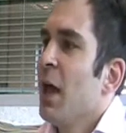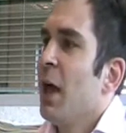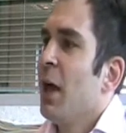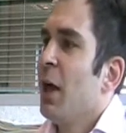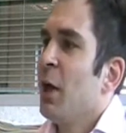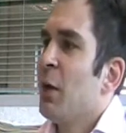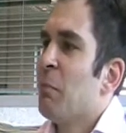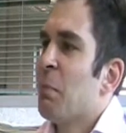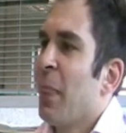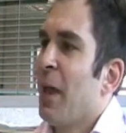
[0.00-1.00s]

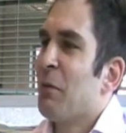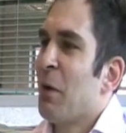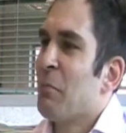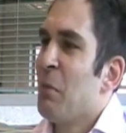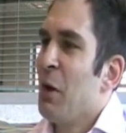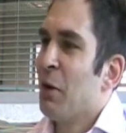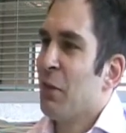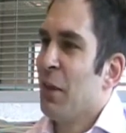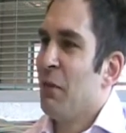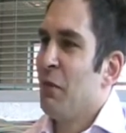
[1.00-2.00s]
And part of
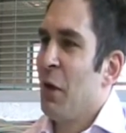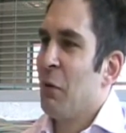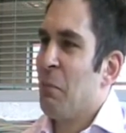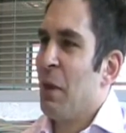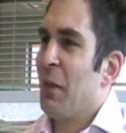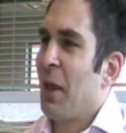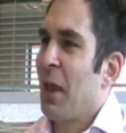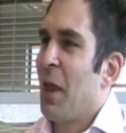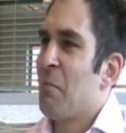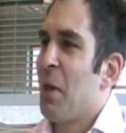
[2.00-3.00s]
the fun bit of that
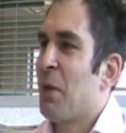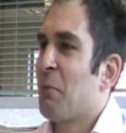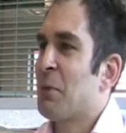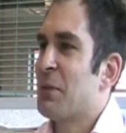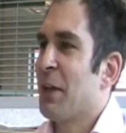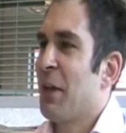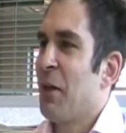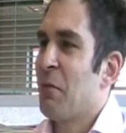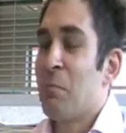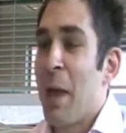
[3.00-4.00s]
campaign was a kind of